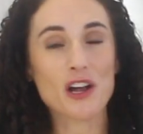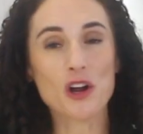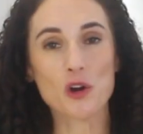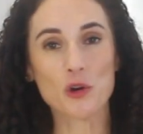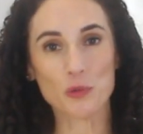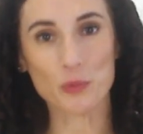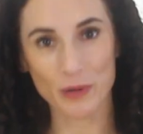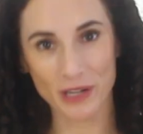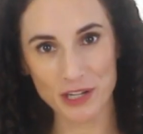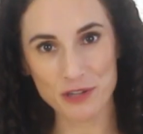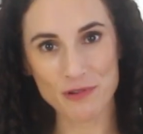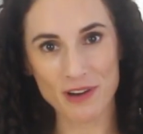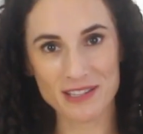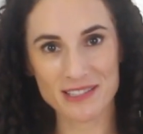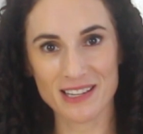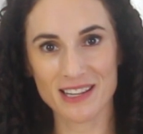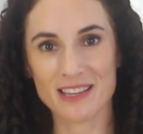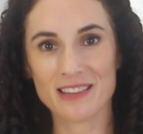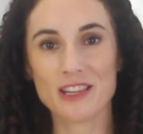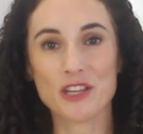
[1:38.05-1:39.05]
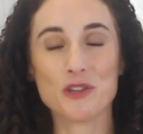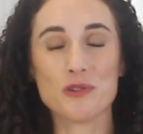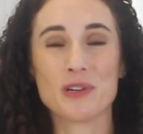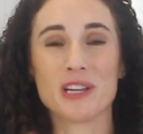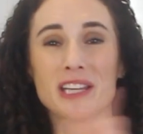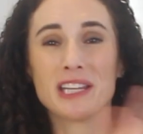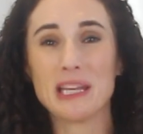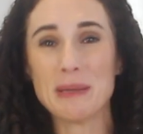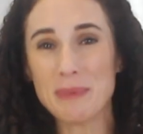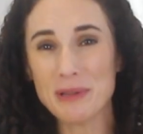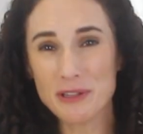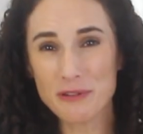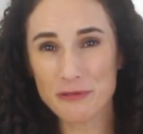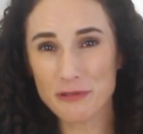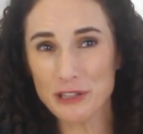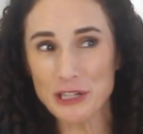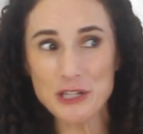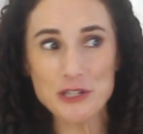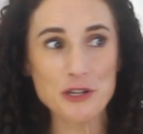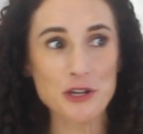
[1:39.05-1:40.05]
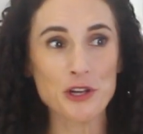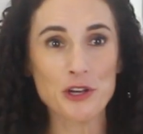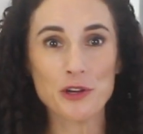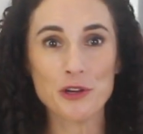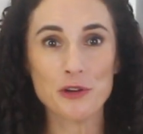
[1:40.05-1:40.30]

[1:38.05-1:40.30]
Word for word: great dressing that you can keep in the fridge